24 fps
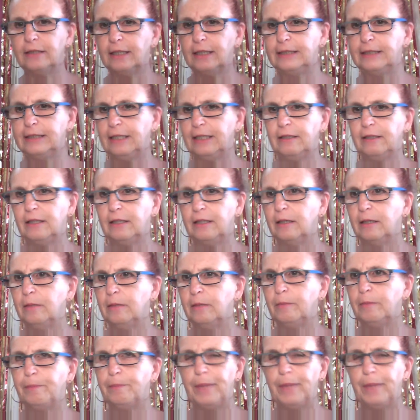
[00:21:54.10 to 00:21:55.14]
did
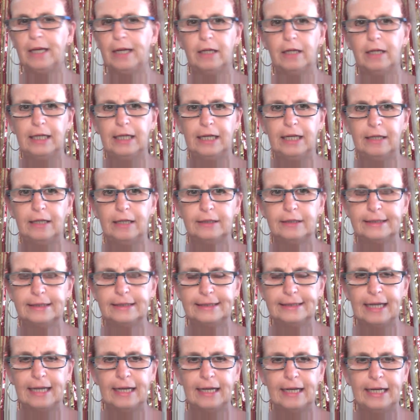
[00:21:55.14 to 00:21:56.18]
them a bit earlier
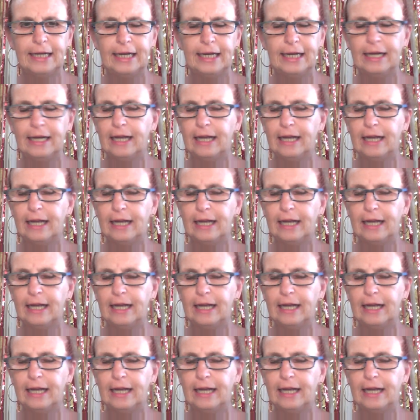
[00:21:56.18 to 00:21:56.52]
today,